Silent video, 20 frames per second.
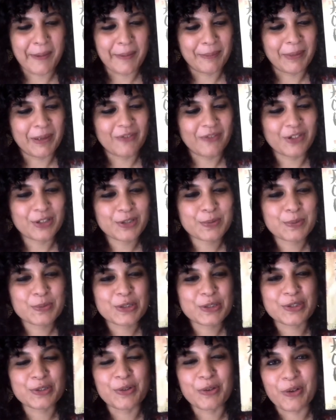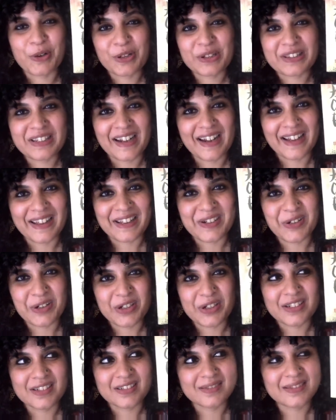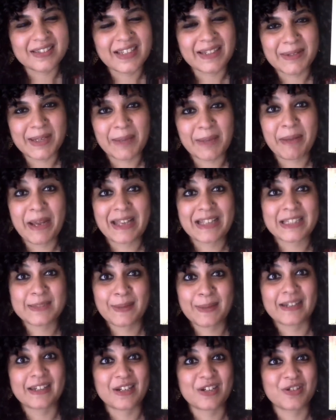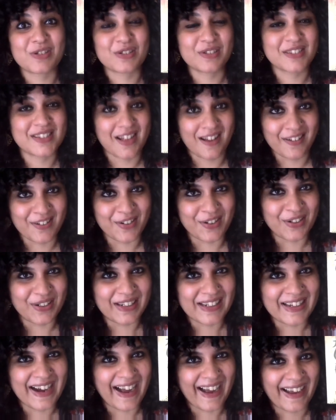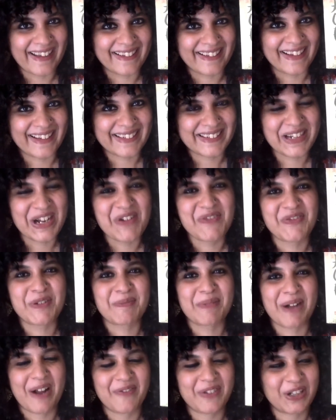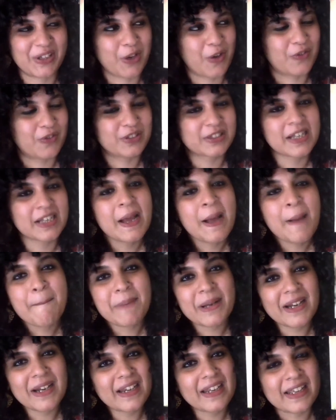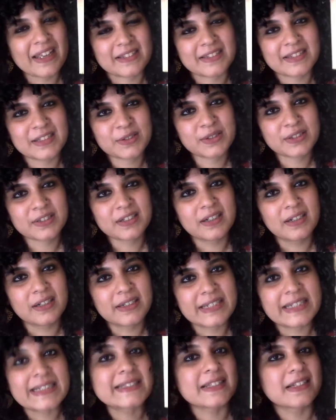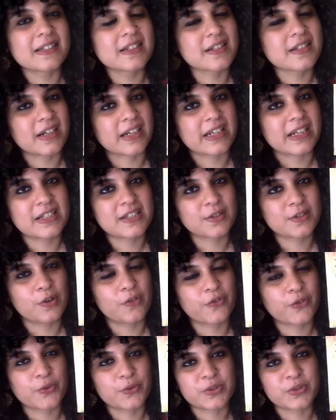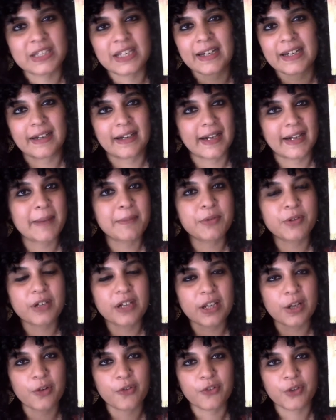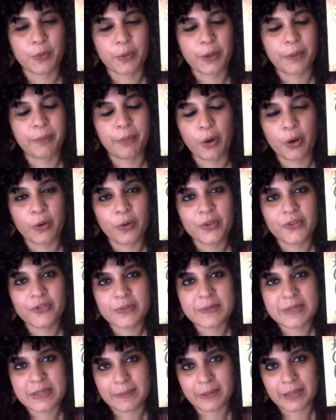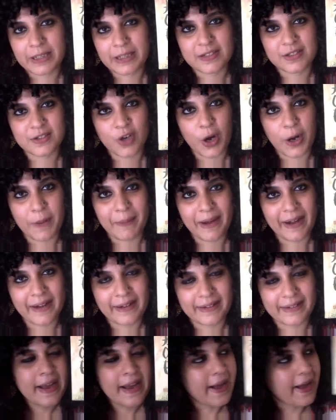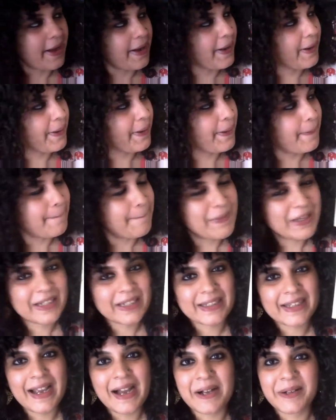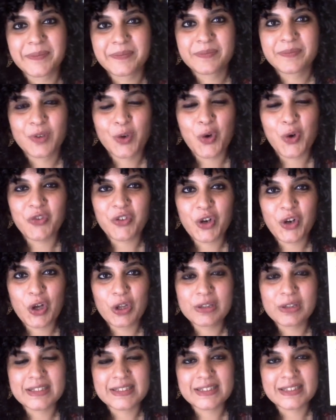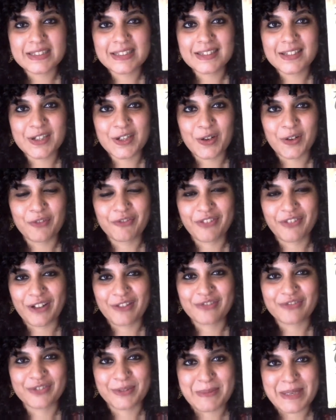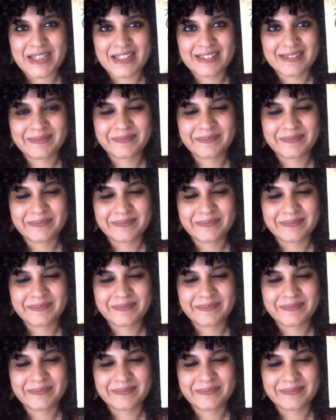My first one was so good that I couldn't, that my expectations are really high right now from graphic novels. But in any case, this is a decent read, so if you see it at a library or if you want to borrow it from somebody, it's not a bad idea. But yeah, overall, this is a 3 on 5 for me.